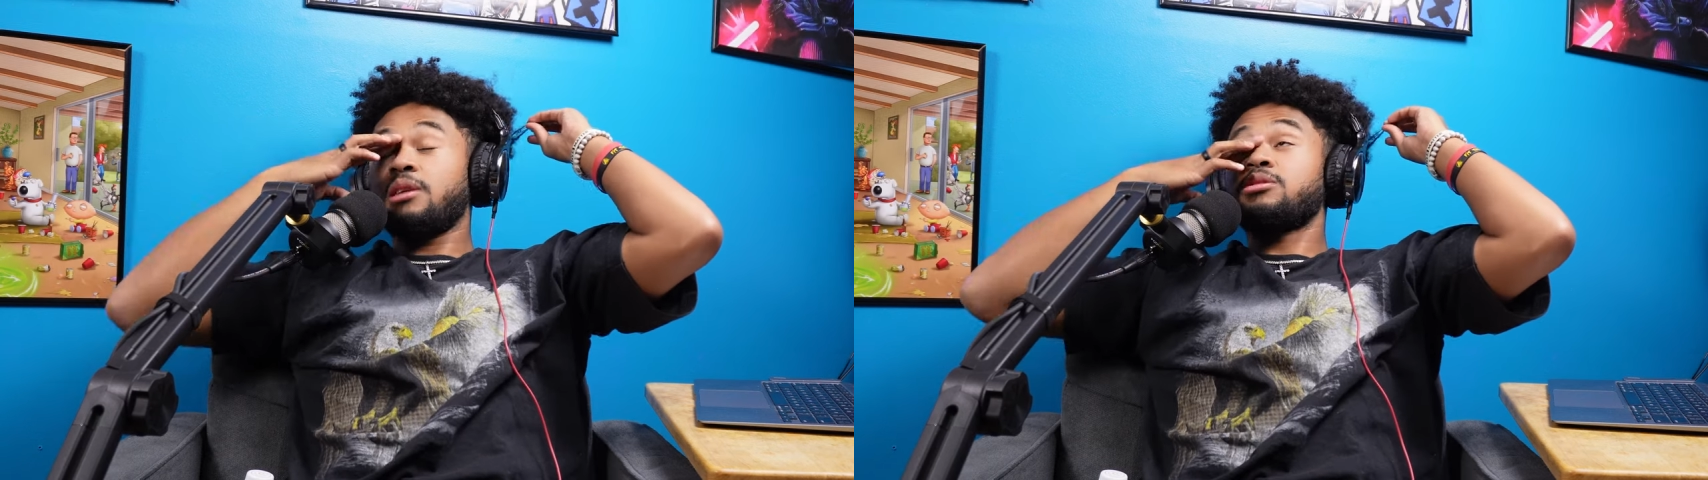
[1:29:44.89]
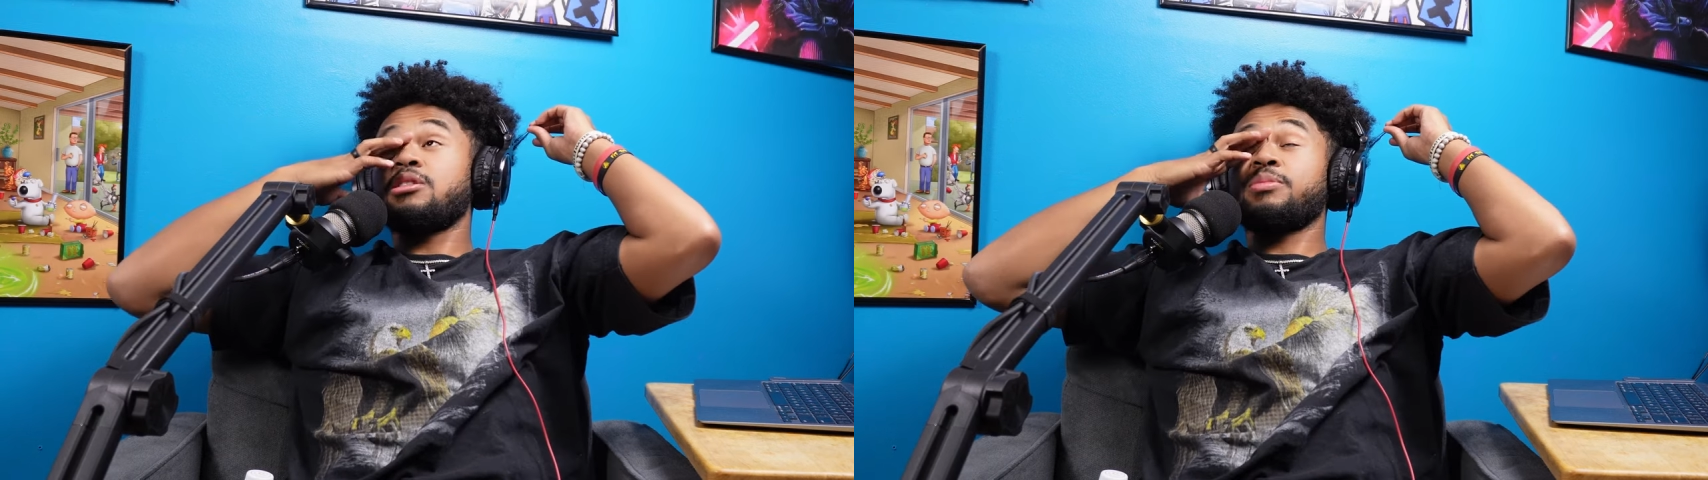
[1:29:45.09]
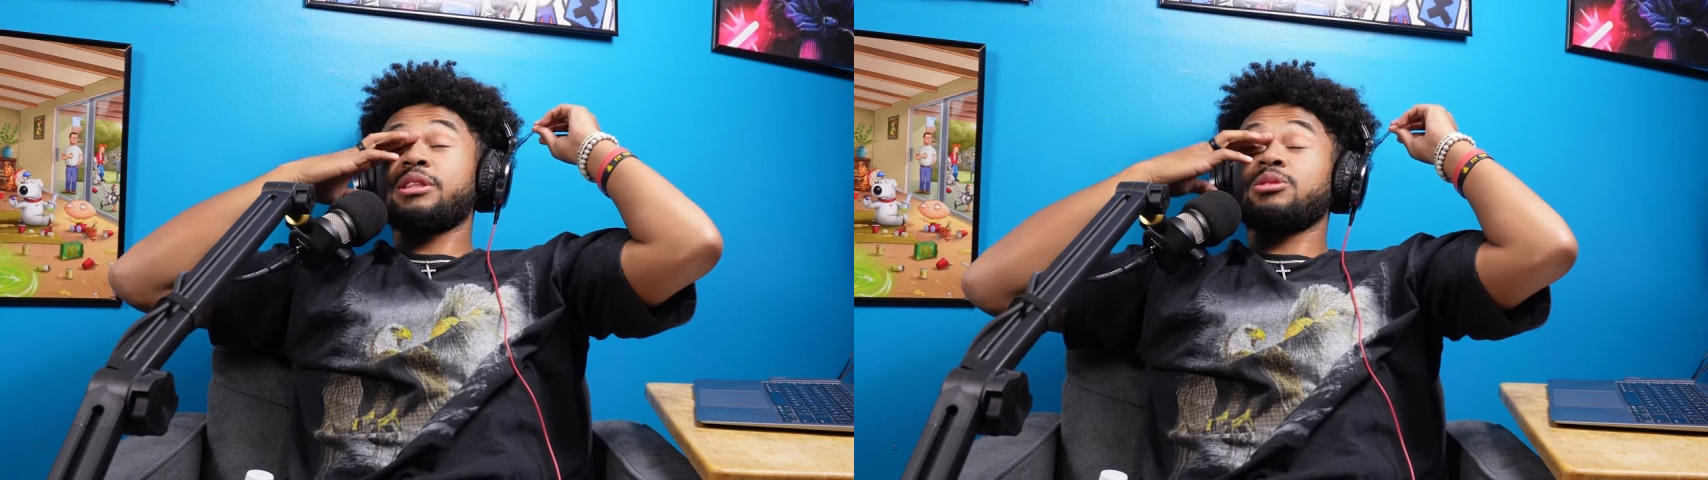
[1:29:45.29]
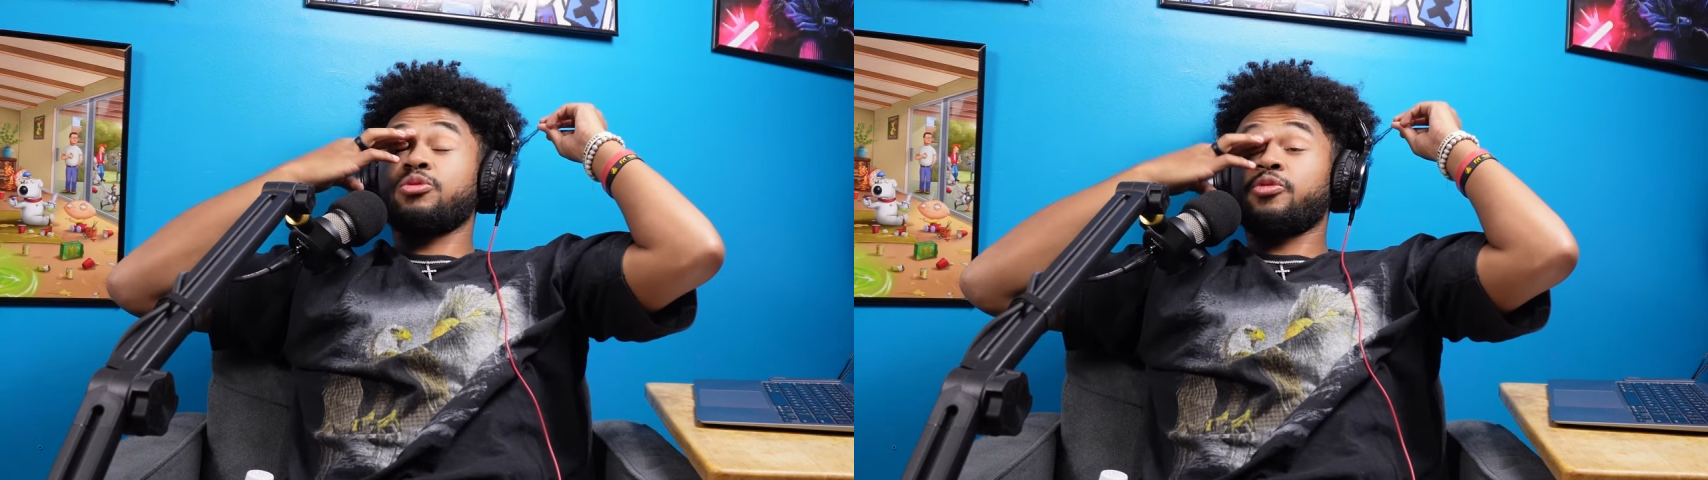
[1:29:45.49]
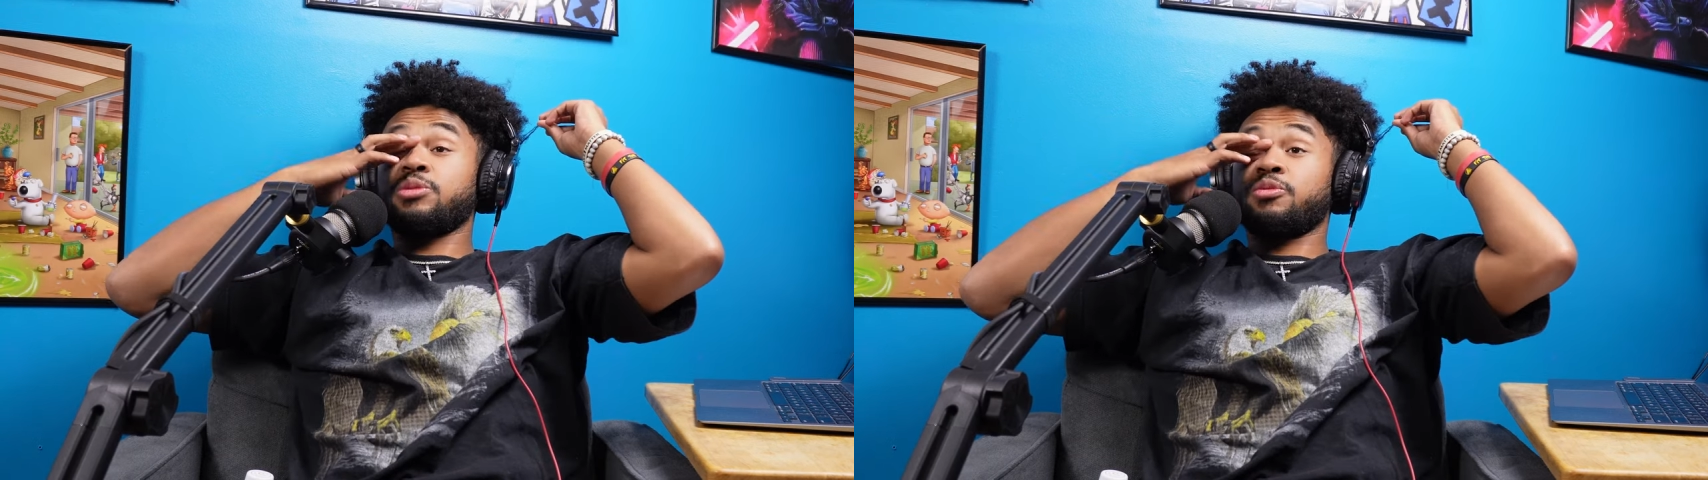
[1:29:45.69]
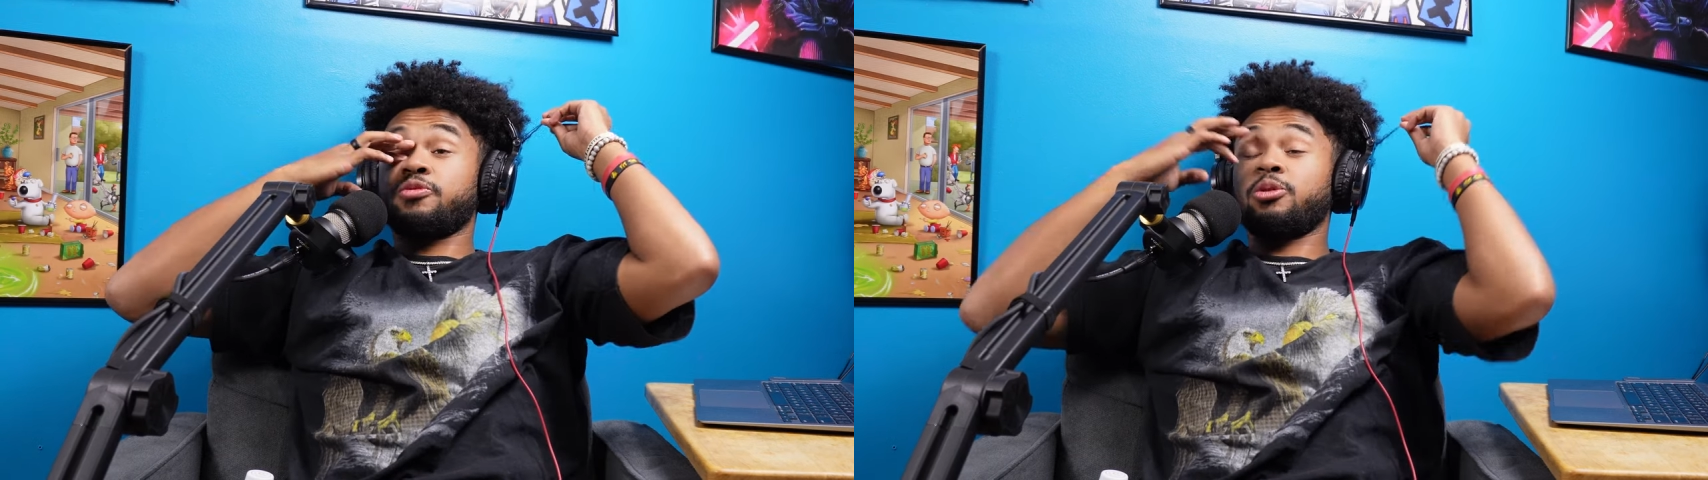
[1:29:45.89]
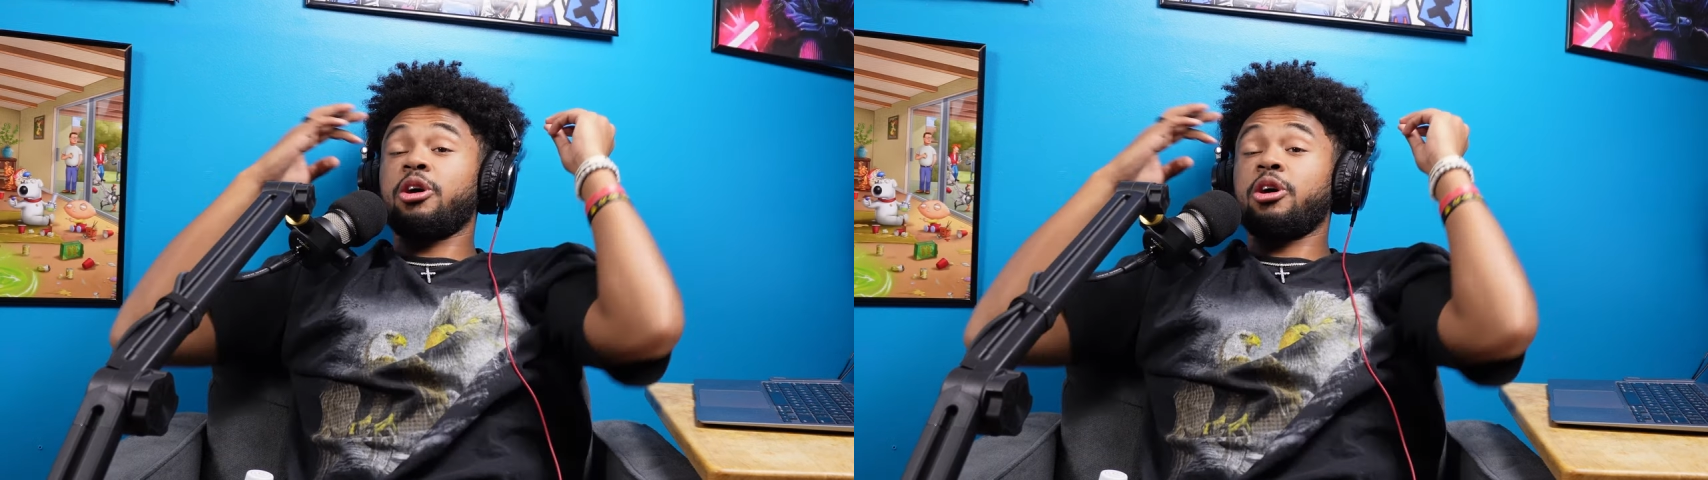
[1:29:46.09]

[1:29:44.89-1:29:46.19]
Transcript: was talking about this with Fritz before.